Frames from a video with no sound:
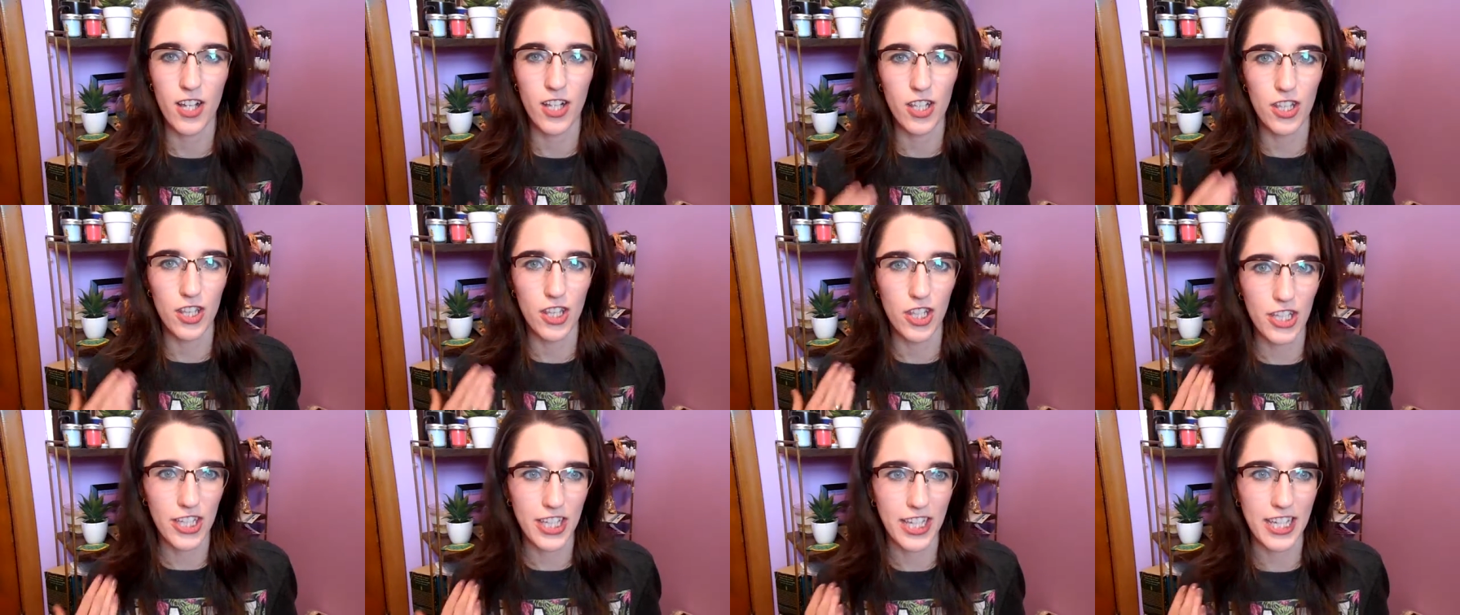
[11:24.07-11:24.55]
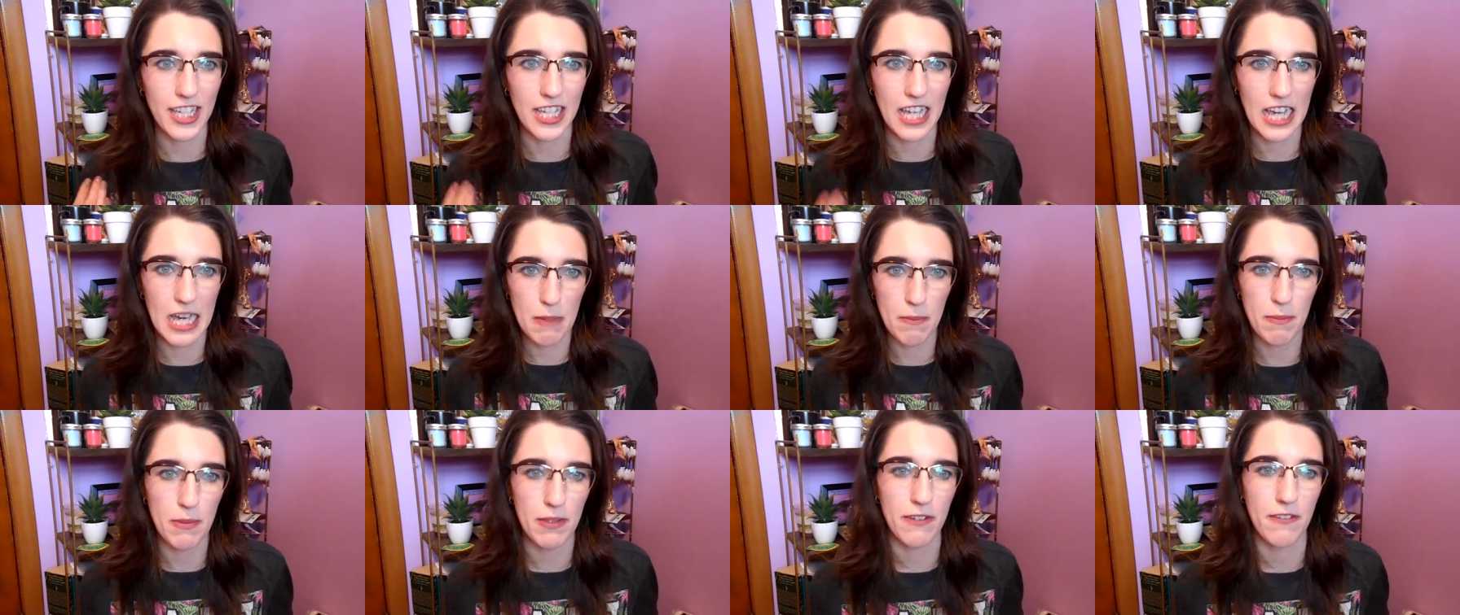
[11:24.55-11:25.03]
looking
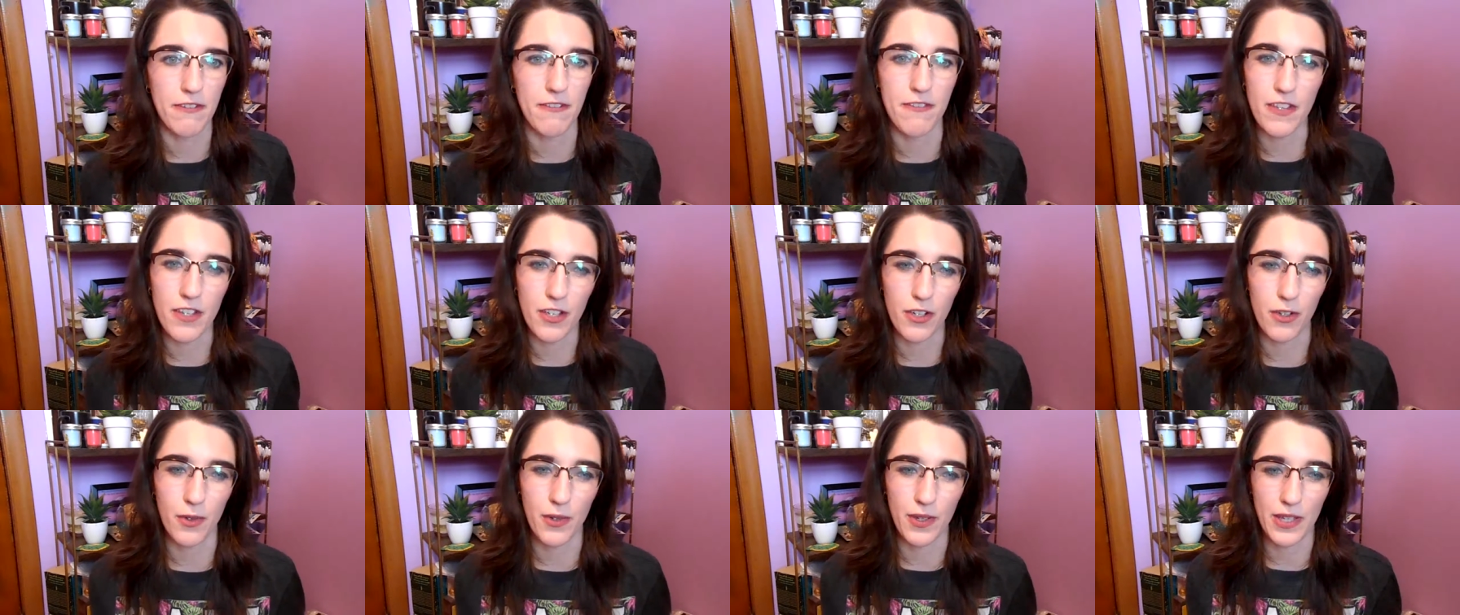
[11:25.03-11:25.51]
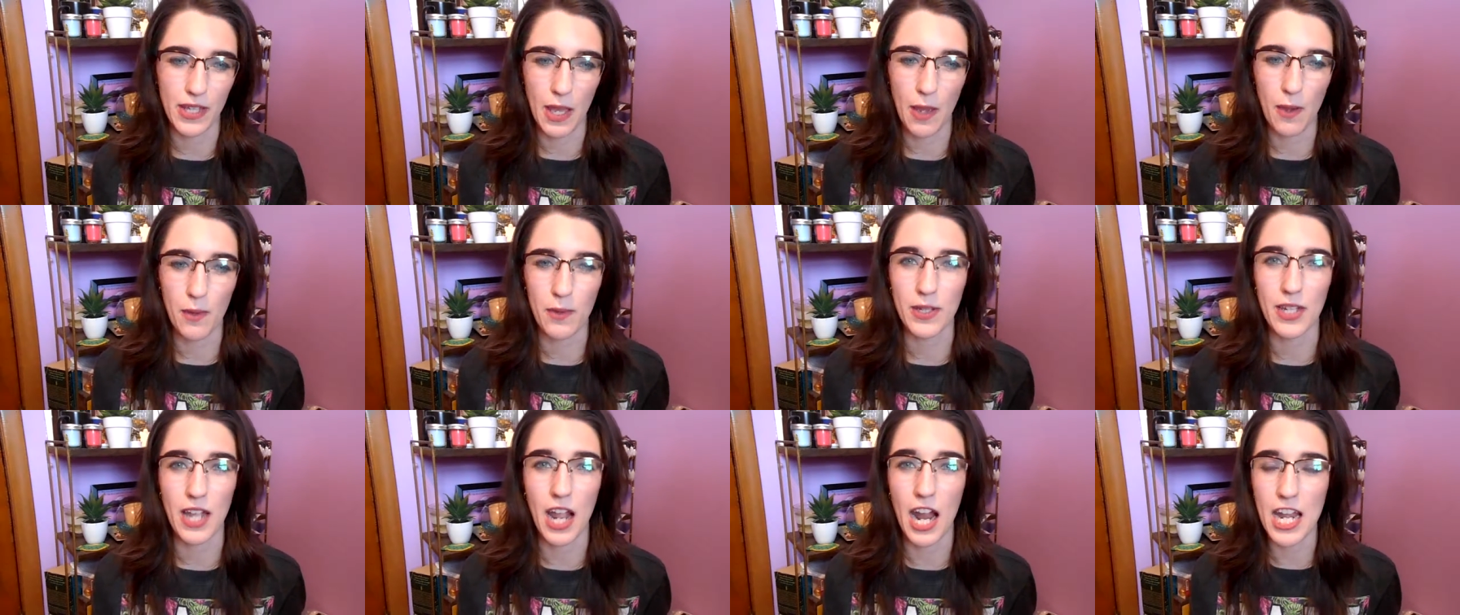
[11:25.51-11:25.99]
up and figuring out
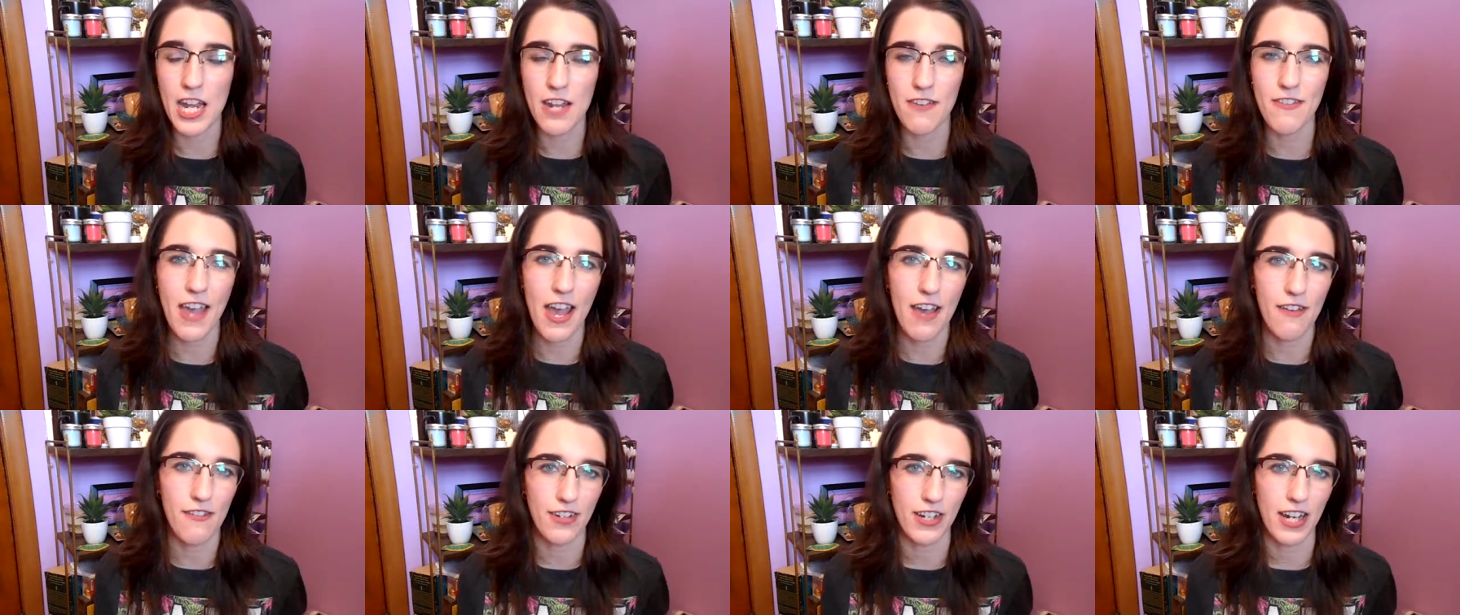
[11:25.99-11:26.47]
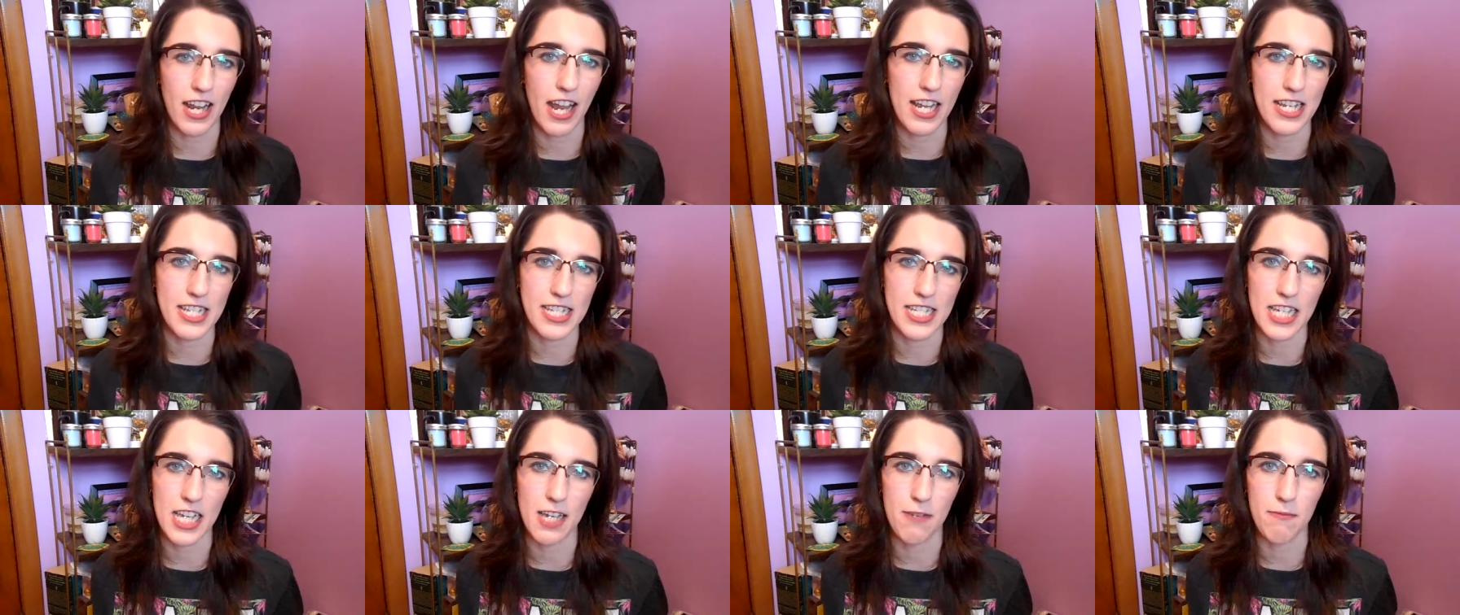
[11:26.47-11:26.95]
and kind of having an
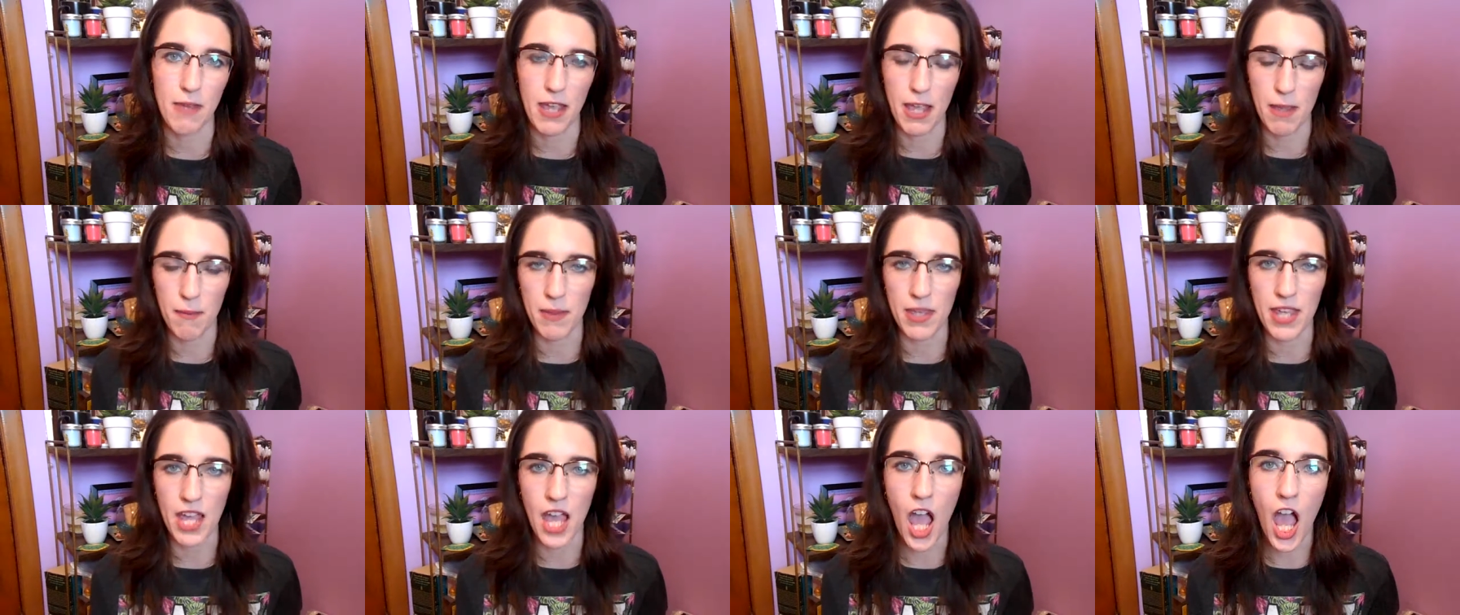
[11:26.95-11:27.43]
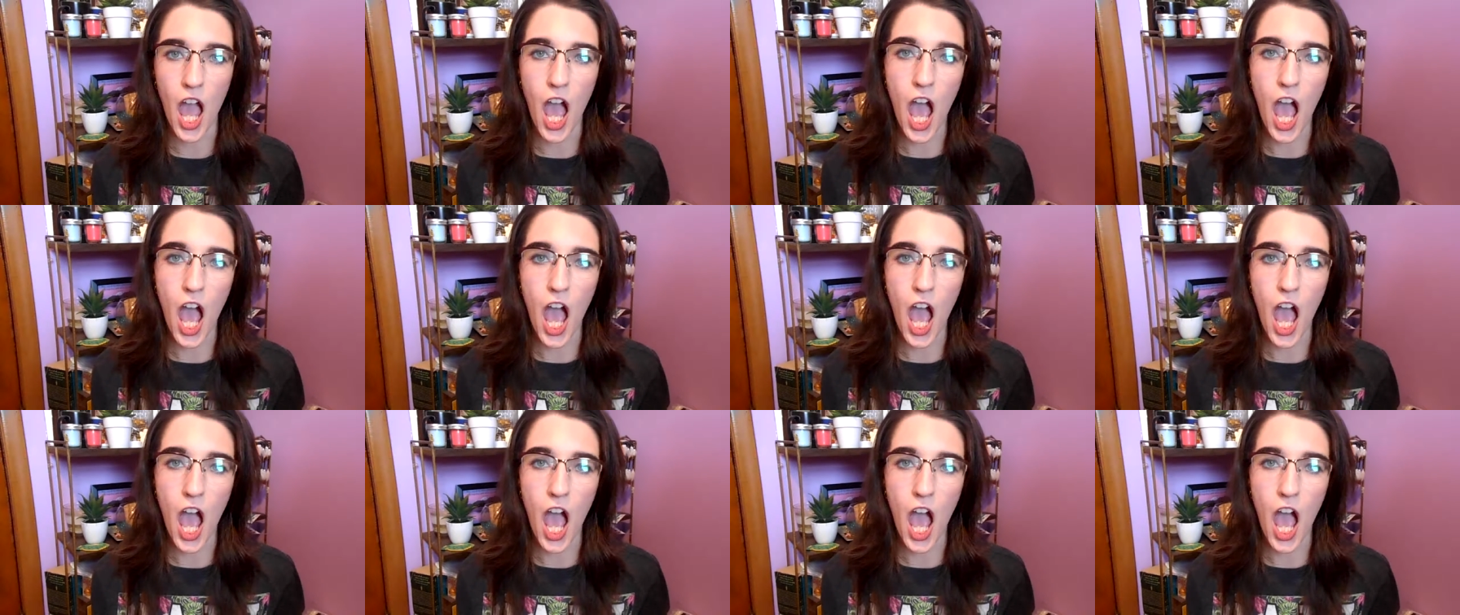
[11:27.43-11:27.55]
idea maybe